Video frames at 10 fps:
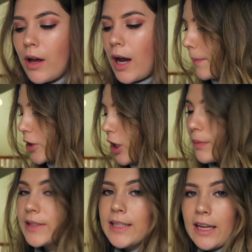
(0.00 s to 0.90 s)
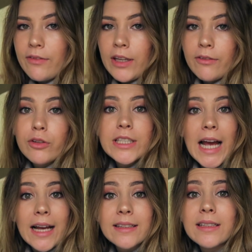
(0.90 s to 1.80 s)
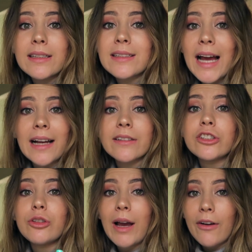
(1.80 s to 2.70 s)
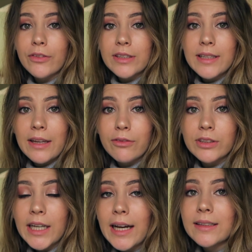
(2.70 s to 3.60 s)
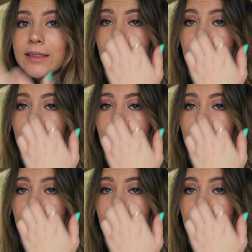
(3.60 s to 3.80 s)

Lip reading: how much I was saving for tax. You have to save for tax.